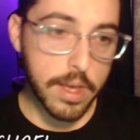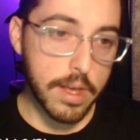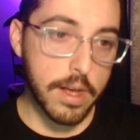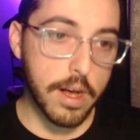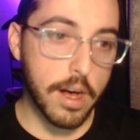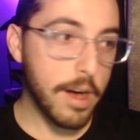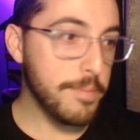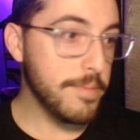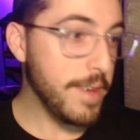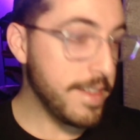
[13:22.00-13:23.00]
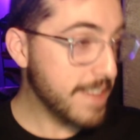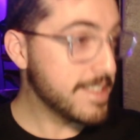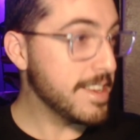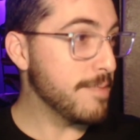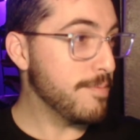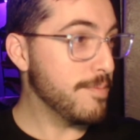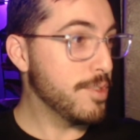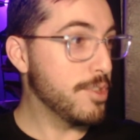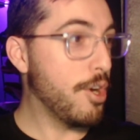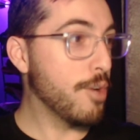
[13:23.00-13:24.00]
And that's it.
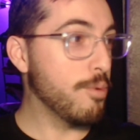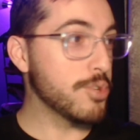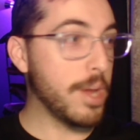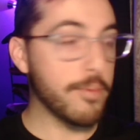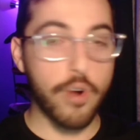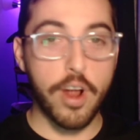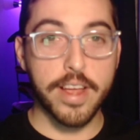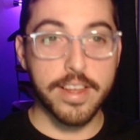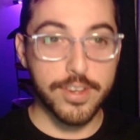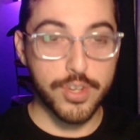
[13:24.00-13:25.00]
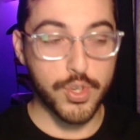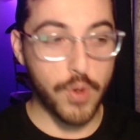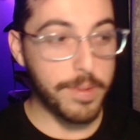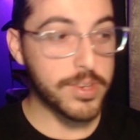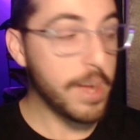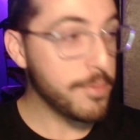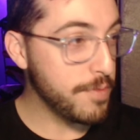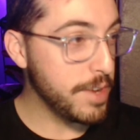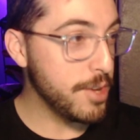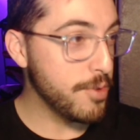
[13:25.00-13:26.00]
The dog won't stop crying, so I'm going to stop the
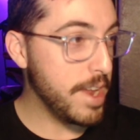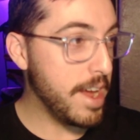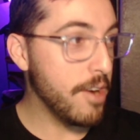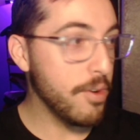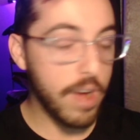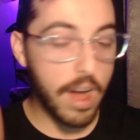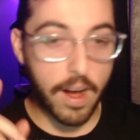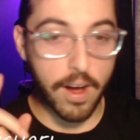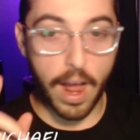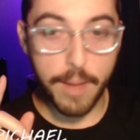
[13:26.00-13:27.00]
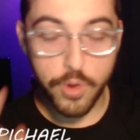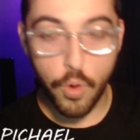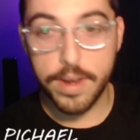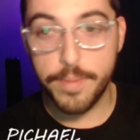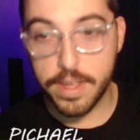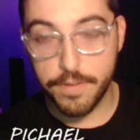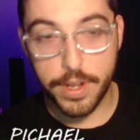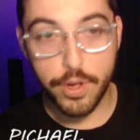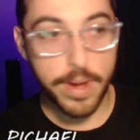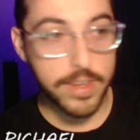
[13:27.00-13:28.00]
video now. I'm going to make a
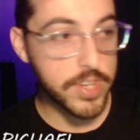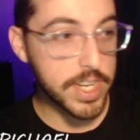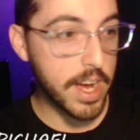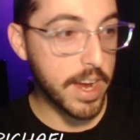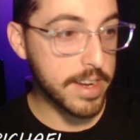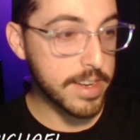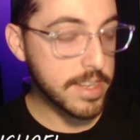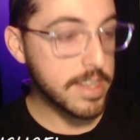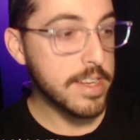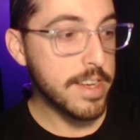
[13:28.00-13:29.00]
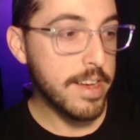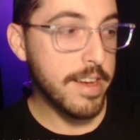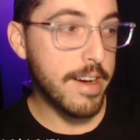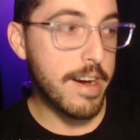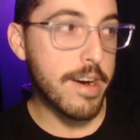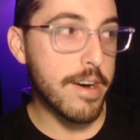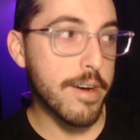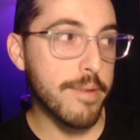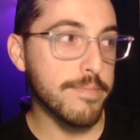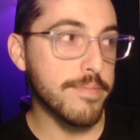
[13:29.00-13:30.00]
video about C9,
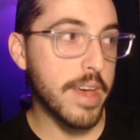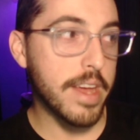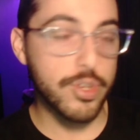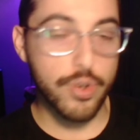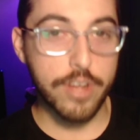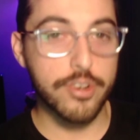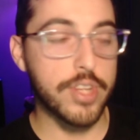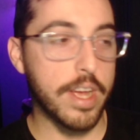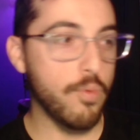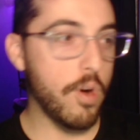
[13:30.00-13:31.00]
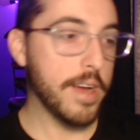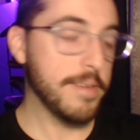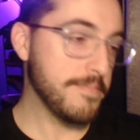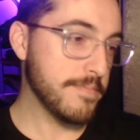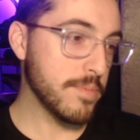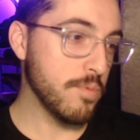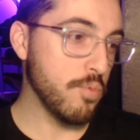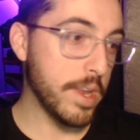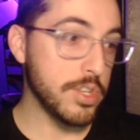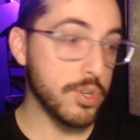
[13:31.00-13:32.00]
and you'll understand why
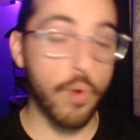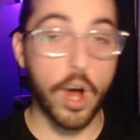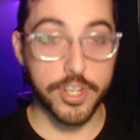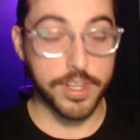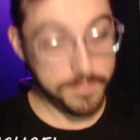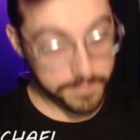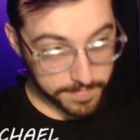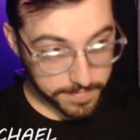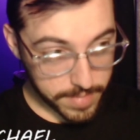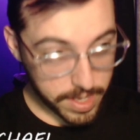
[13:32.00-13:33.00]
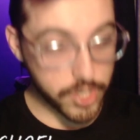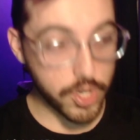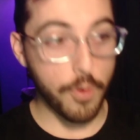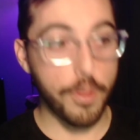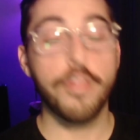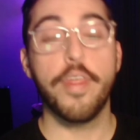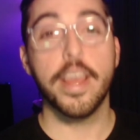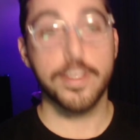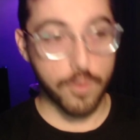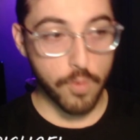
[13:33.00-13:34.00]
when you watch it. So
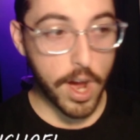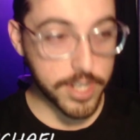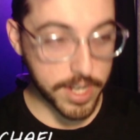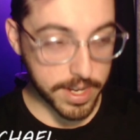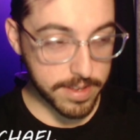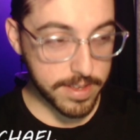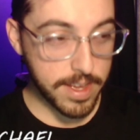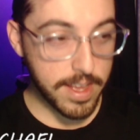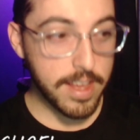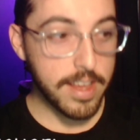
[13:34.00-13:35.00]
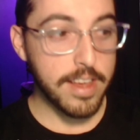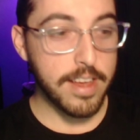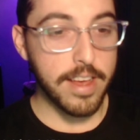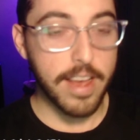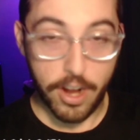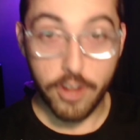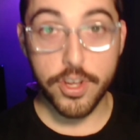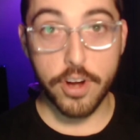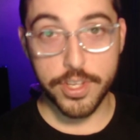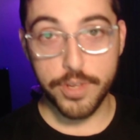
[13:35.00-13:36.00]
thanks for watching, and I'll
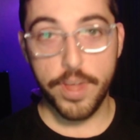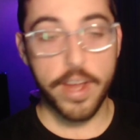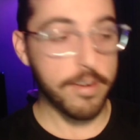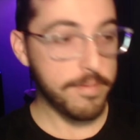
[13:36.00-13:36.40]
talk to you later.